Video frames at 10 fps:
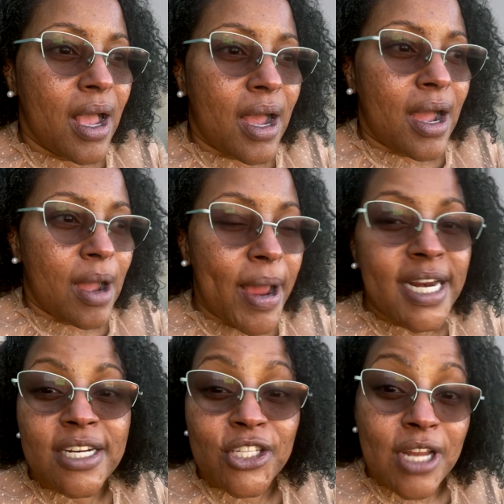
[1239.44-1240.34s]
I
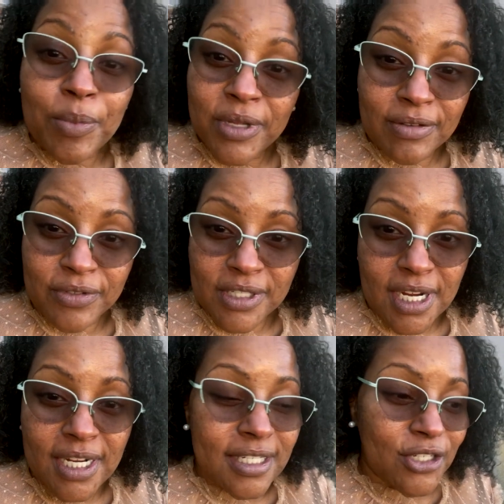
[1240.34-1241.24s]
need to stop looking for
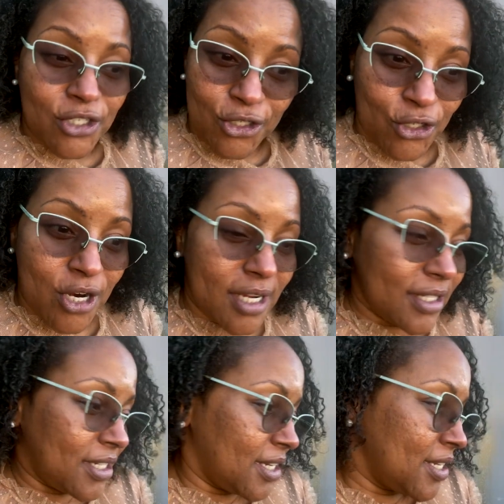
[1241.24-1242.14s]
signs and just
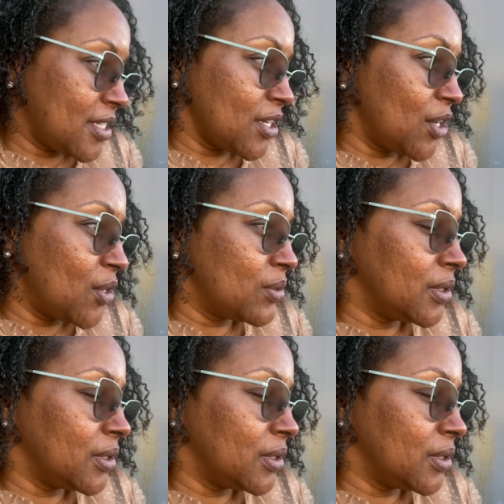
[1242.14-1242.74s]
trust. So,